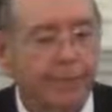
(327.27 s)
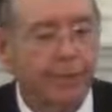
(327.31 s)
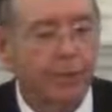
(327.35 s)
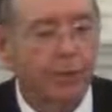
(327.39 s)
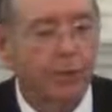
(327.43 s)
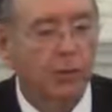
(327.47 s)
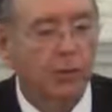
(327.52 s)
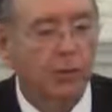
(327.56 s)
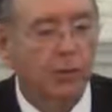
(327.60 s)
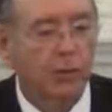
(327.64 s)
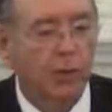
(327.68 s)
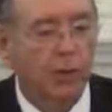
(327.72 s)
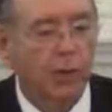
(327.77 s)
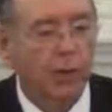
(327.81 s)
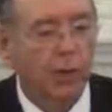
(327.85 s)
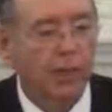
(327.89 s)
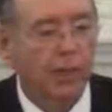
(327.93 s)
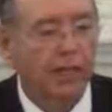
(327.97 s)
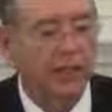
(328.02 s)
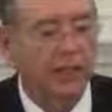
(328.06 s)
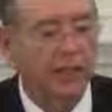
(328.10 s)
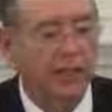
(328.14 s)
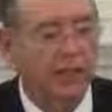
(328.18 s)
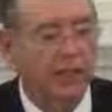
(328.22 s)
was
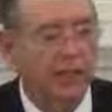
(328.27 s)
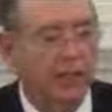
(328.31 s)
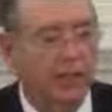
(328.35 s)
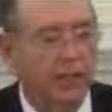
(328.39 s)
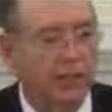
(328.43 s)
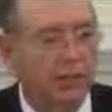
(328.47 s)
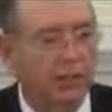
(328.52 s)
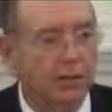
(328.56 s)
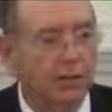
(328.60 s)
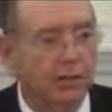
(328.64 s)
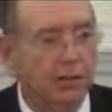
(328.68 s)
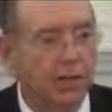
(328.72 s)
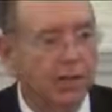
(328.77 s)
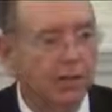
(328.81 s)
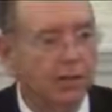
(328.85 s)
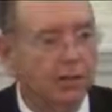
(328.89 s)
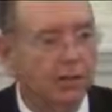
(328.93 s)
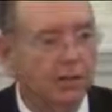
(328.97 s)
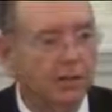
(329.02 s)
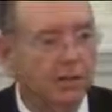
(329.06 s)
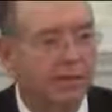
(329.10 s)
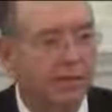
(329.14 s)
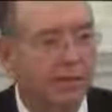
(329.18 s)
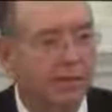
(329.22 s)
appointed to see to it
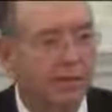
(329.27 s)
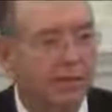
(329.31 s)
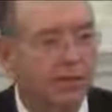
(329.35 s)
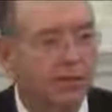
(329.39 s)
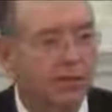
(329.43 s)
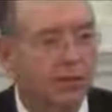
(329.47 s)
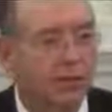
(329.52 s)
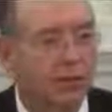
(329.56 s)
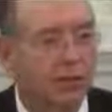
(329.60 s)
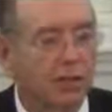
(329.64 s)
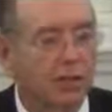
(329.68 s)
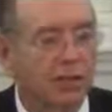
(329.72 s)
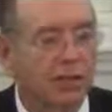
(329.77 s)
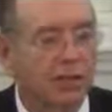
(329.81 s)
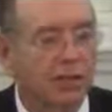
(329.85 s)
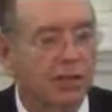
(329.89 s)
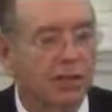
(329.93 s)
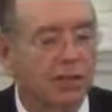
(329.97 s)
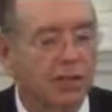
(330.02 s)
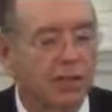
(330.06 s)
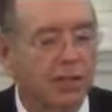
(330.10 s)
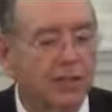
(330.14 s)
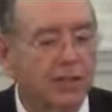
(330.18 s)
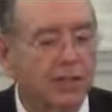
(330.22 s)
that Julius
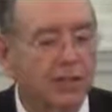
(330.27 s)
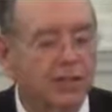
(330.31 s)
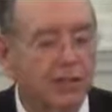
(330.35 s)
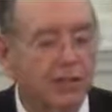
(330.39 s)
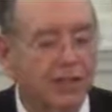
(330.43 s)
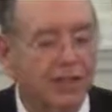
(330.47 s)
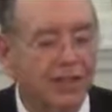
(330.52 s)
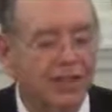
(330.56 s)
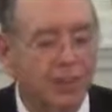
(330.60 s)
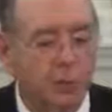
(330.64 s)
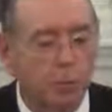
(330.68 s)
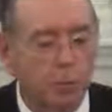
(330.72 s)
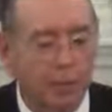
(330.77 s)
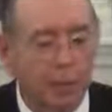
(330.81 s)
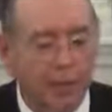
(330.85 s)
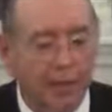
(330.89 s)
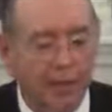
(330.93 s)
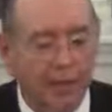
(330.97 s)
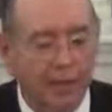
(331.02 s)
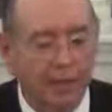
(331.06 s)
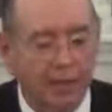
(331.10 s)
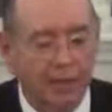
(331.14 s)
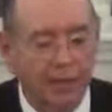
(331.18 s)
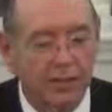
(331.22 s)
Caesar
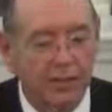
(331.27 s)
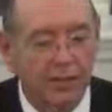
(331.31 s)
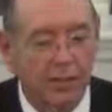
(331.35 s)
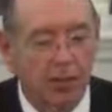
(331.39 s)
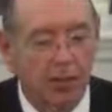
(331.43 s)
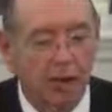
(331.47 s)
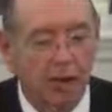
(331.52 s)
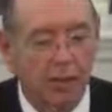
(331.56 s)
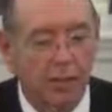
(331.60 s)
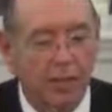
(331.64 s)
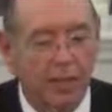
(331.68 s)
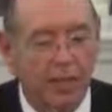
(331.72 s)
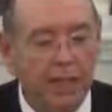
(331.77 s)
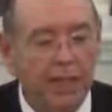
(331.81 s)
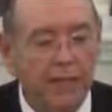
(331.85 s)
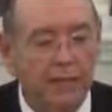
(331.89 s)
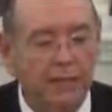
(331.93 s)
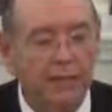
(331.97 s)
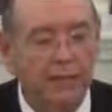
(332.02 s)
disband his army.